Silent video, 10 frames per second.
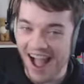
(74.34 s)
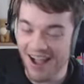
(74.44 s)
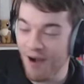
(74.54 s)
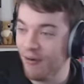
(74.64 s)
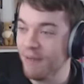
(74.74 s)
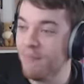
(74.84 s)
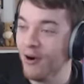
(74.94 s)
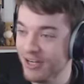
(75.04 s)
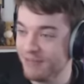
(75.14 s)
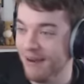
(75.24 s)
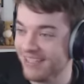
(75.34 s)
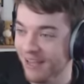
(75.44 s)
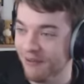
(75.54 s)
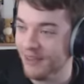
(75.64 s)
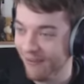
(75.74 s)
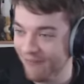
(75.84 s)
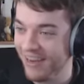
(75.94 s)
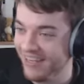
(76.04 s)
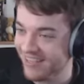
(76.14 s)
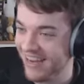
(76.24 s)
I want to punch myself in the
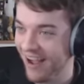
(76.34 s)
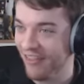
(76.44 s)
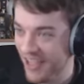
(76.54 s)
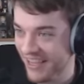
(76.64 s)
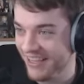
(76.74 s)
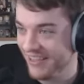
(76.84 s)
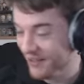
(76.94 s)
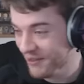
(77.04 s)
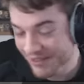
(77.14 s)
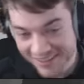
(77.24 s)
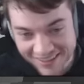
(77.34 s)
face now. Thank you.